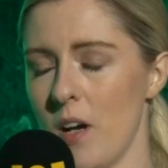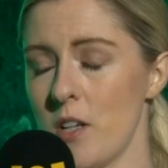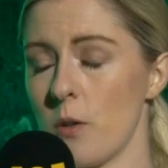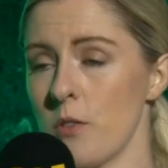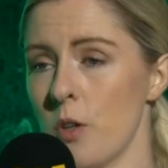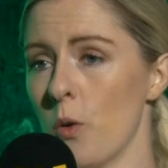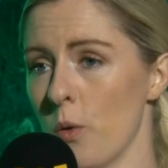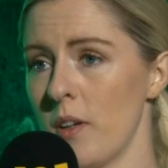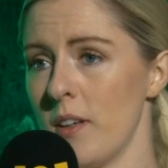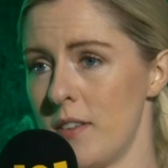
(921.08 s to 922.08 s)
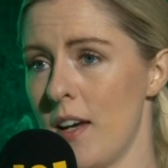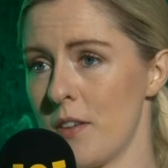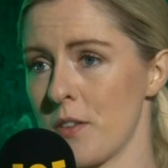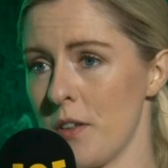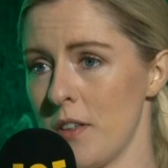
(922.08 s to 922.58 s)
I don't know is the
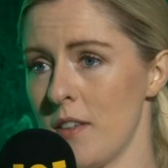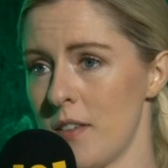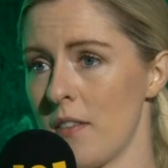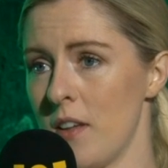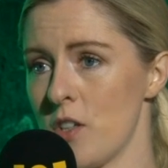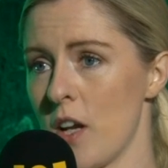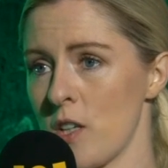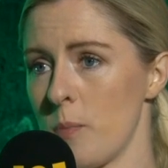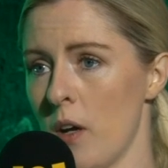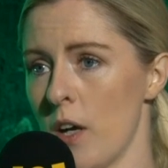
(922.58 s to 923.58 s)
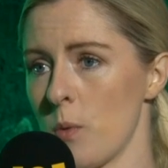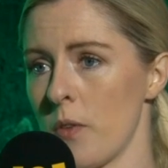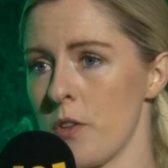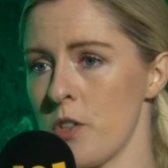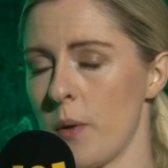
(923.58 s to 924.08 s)
answer. Is yeah. that the agenda behind
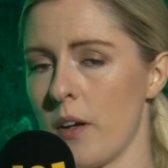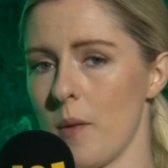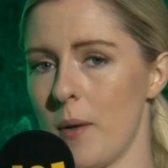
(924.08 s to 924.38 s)
what they're doing?